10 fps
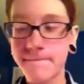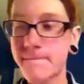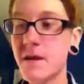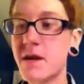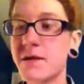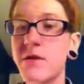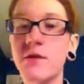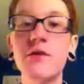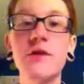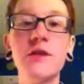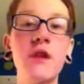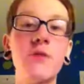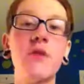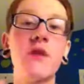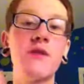Yeah, so you just like
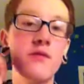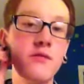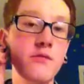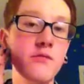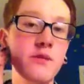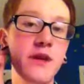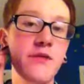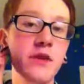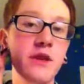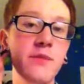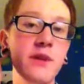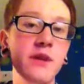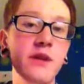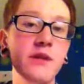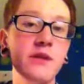want to like definitely keep your
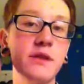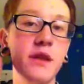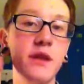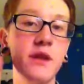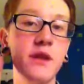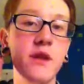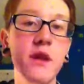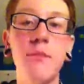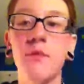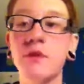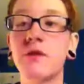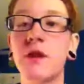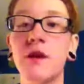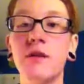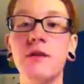ears like
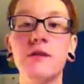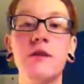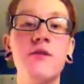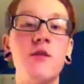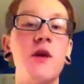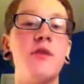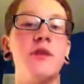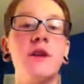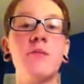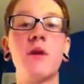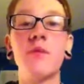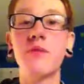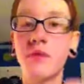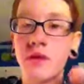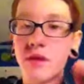moisturized throughout the day.
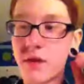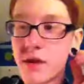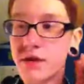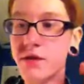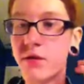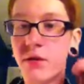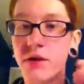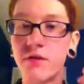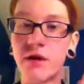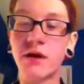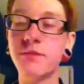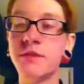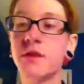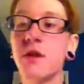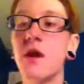Probably like do oil
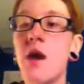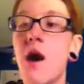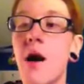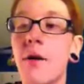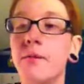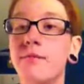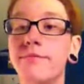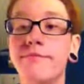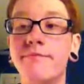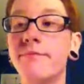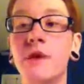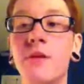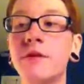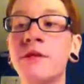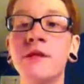rubs
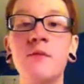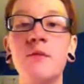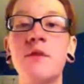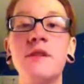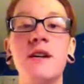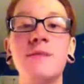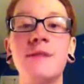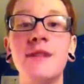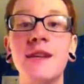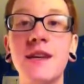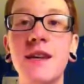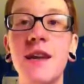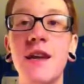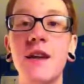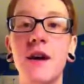probably 2 or 3 times a day,
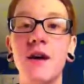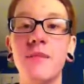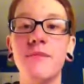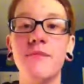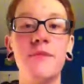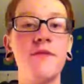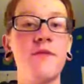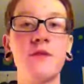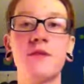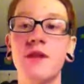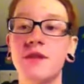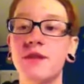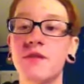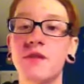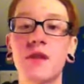and before
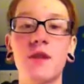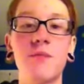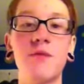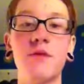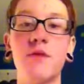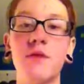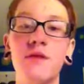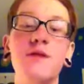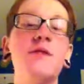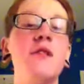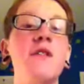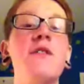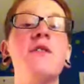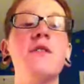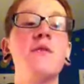stretching just like put the oils
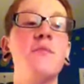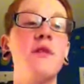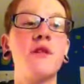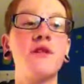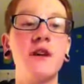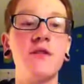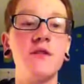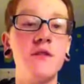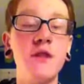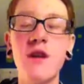on your plug or tunnel.